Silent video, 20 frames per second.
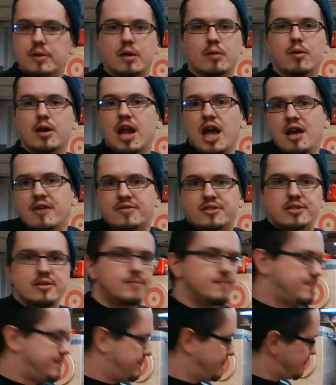what else?
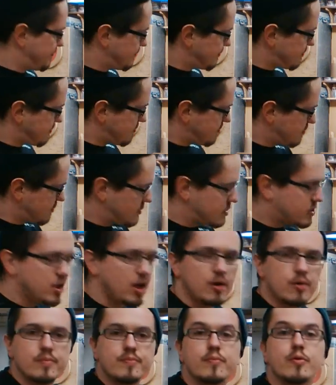
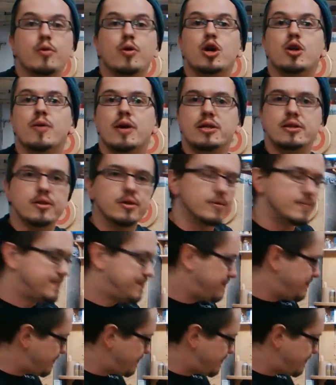So what do?